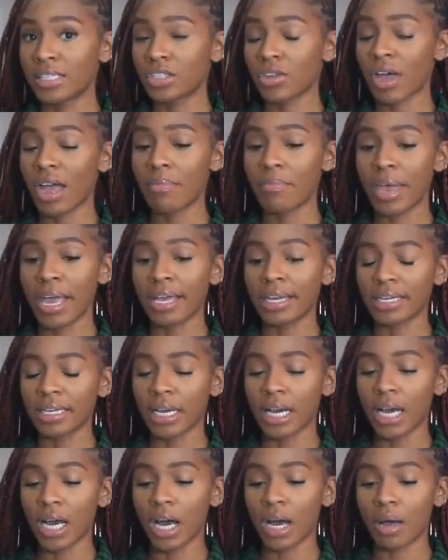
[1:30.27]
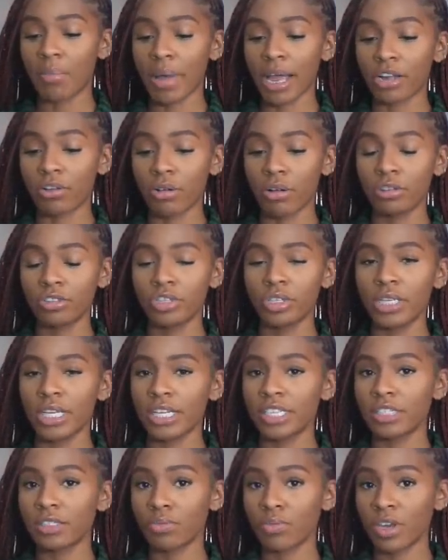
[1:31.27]
So I make um, my grocery
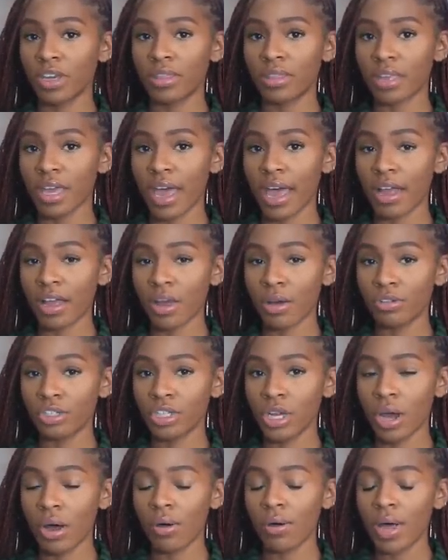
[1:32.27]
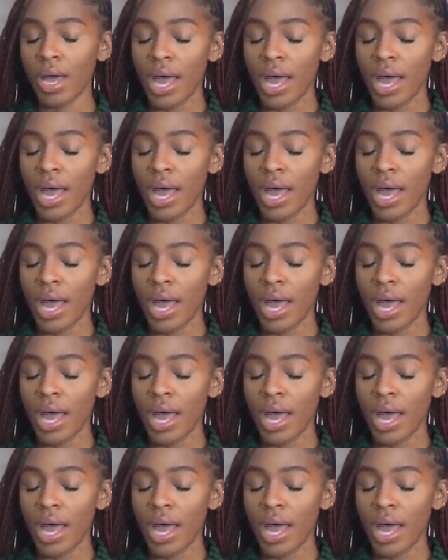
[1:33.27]
list with Echo Show.